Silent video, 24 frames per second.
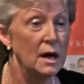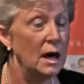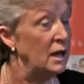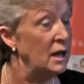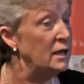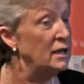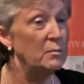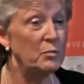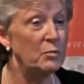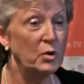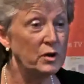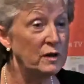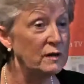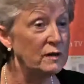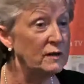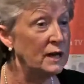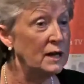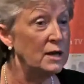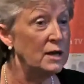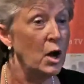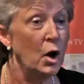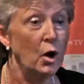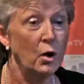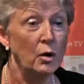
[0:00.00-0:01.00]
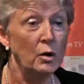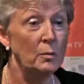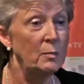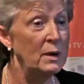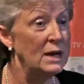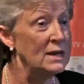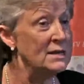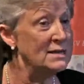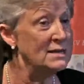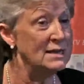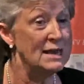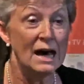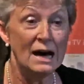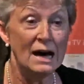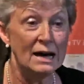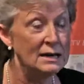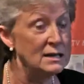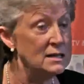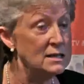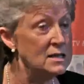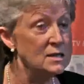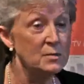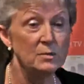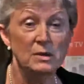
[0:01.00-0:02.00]
and the modern-day Holbeins and
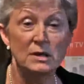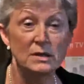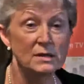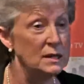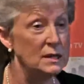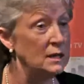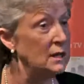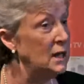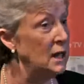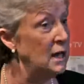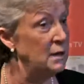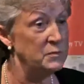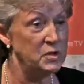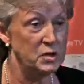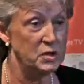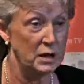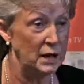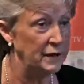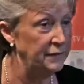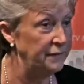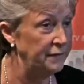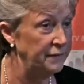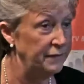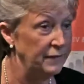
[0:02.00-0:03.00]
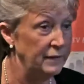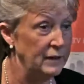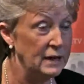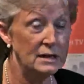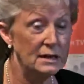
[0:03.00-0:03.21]
Haydns will still come to London.